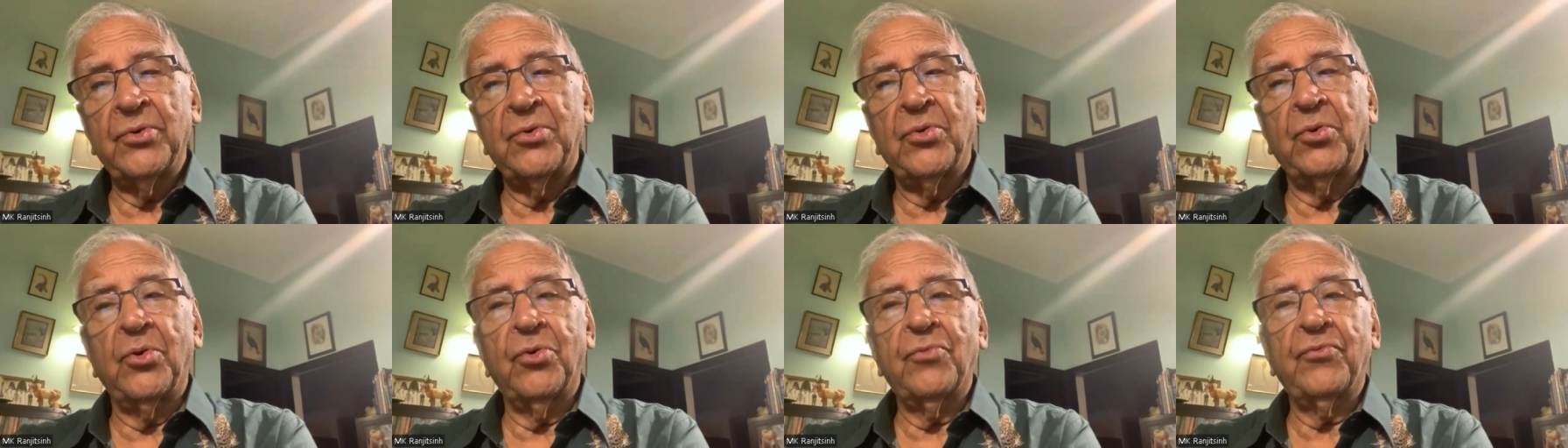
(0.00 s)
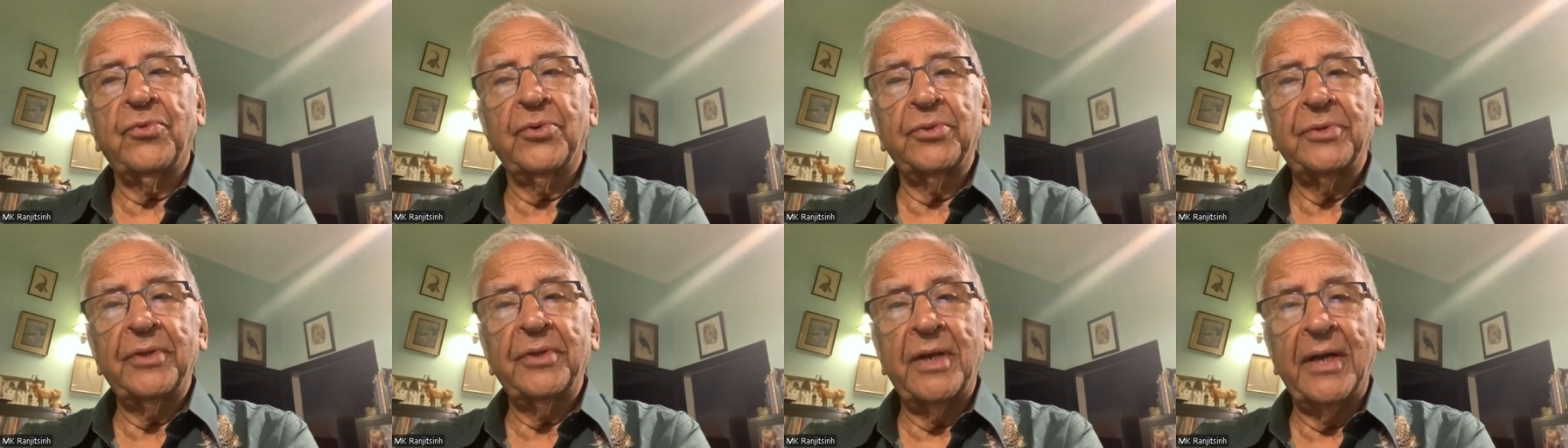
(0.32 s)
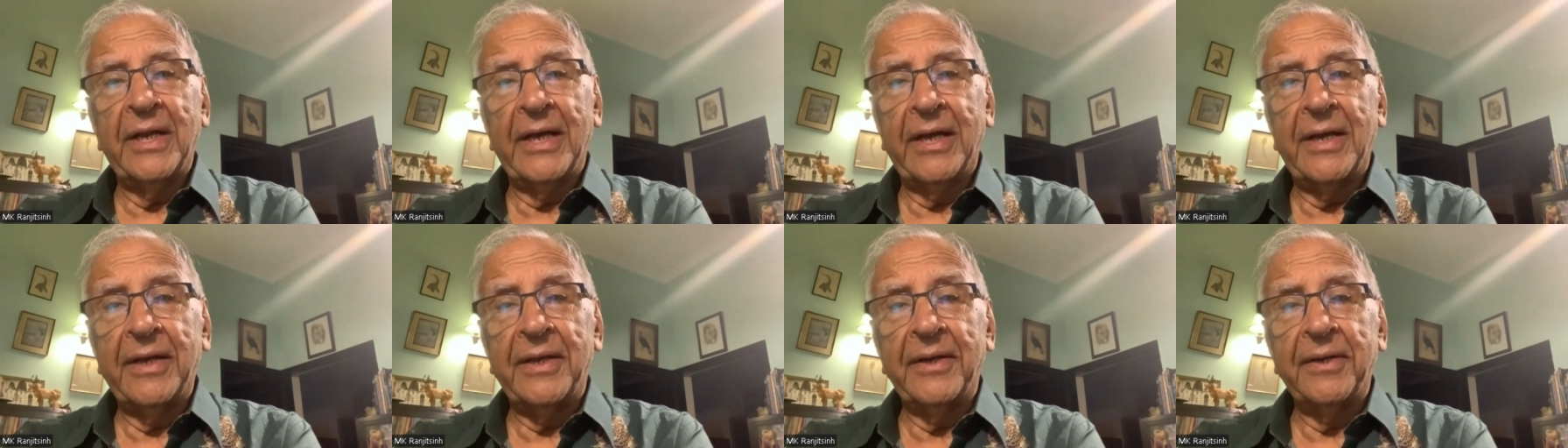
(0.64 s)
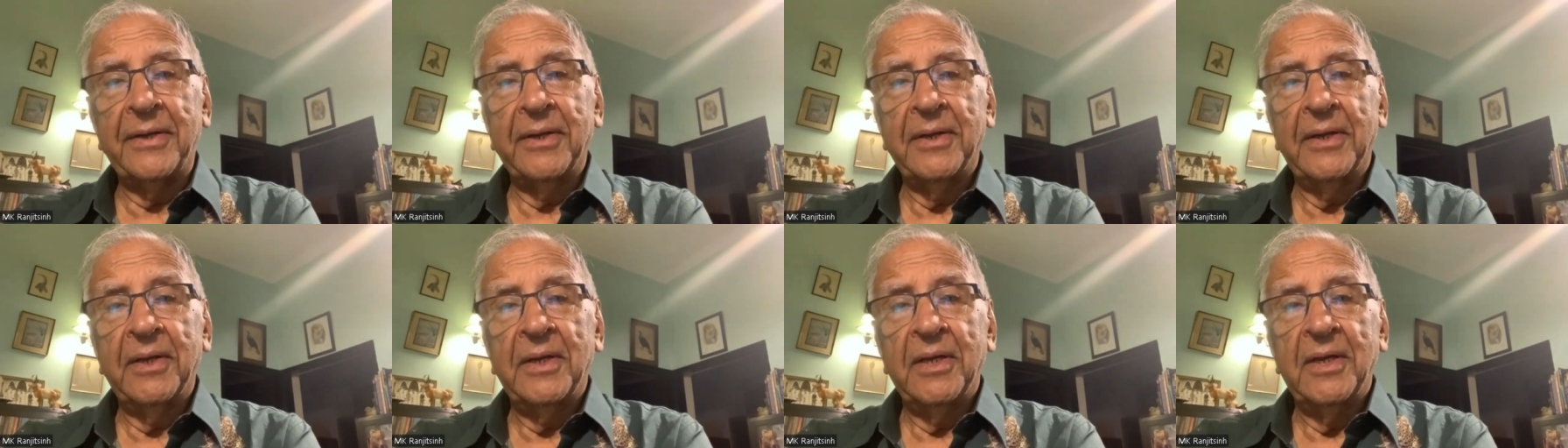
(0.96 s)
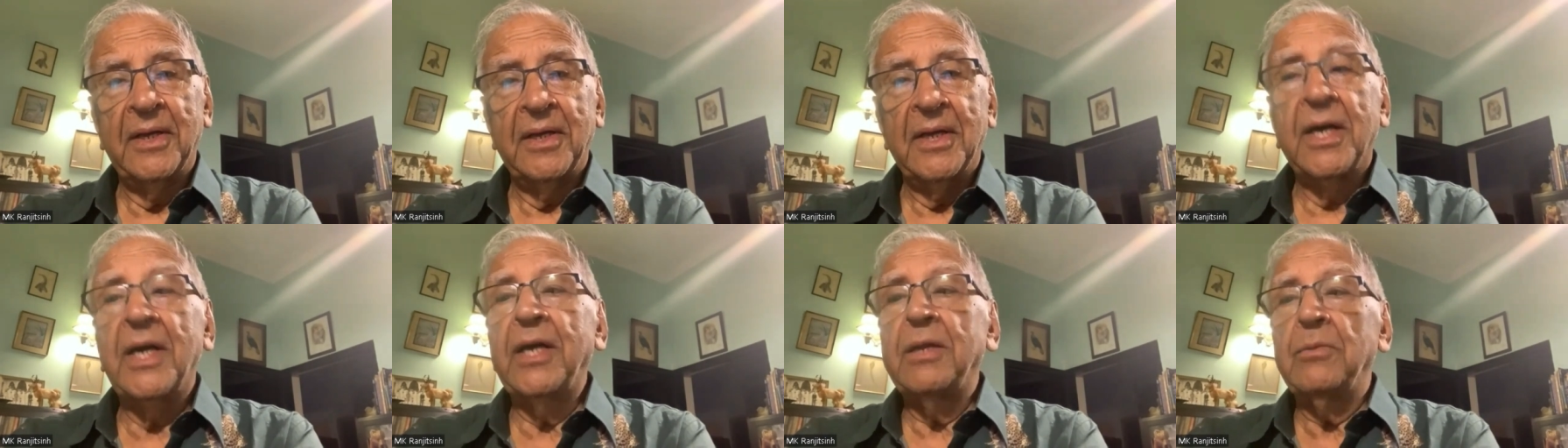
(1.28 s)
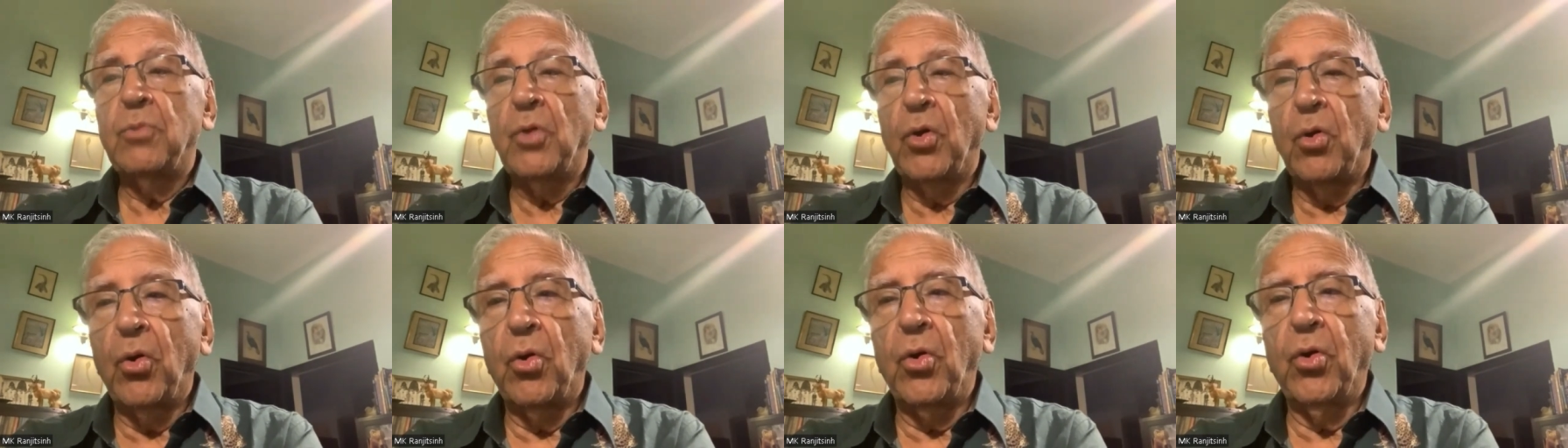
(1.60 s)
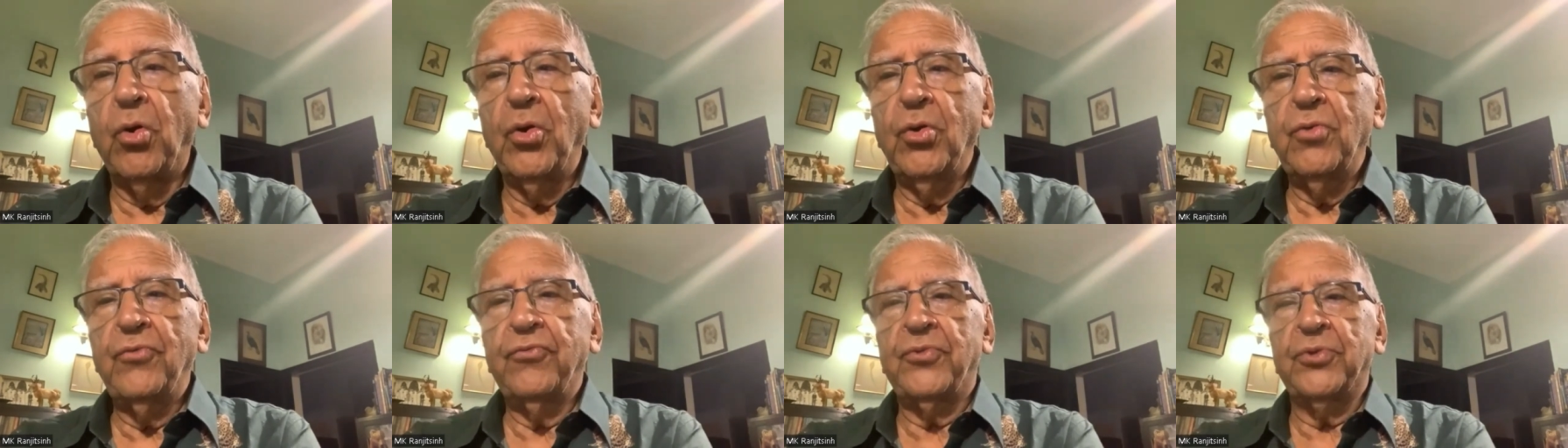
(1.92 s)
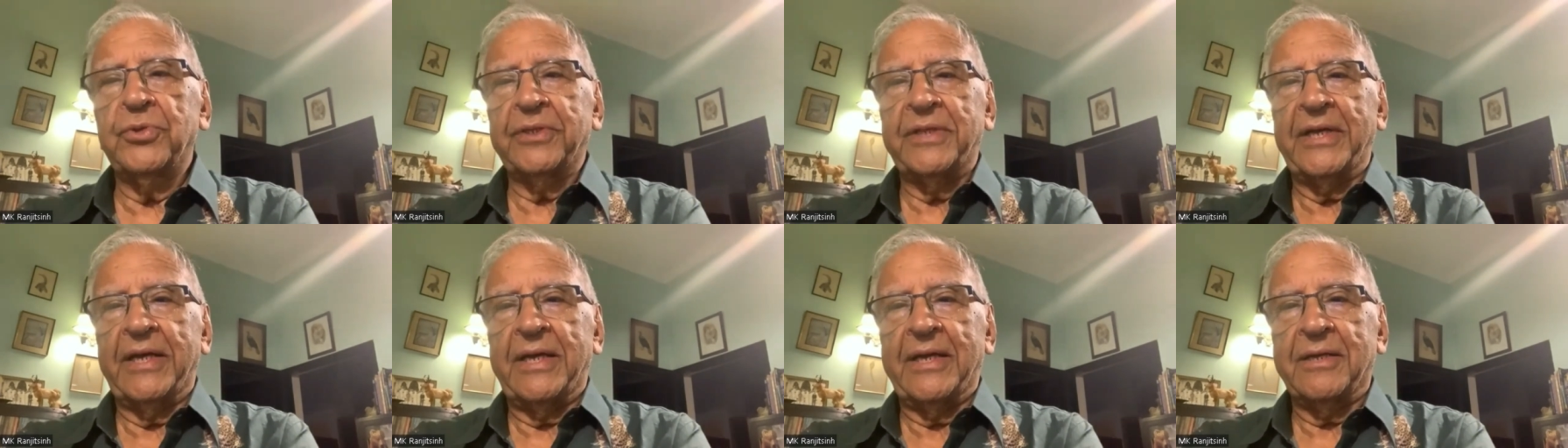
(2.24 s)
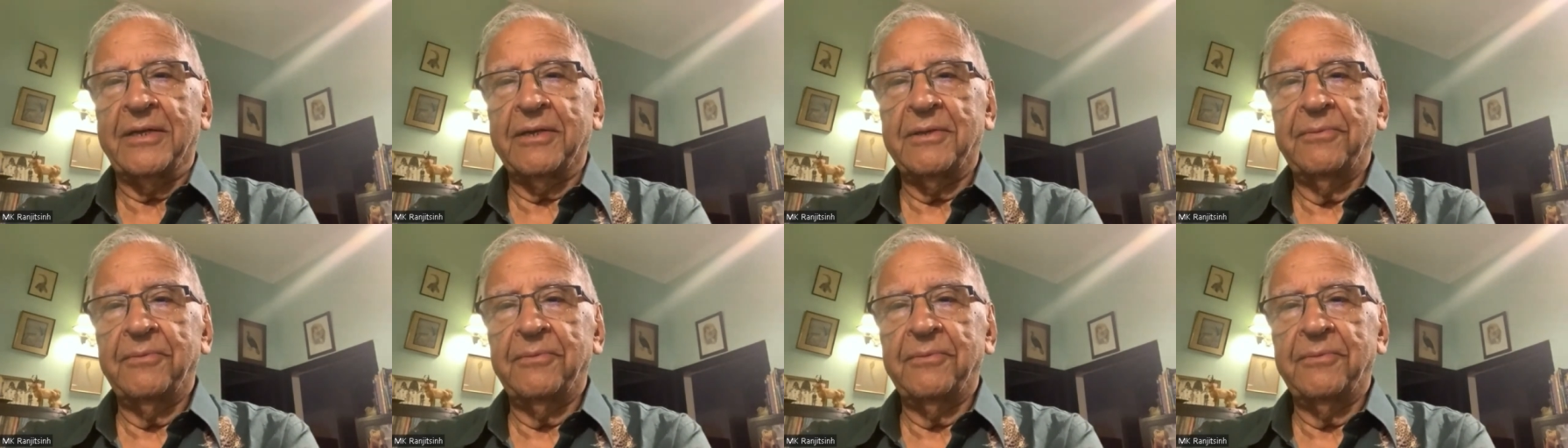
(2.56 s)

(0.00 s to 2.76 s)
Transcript: or for the lion. I'm all for that.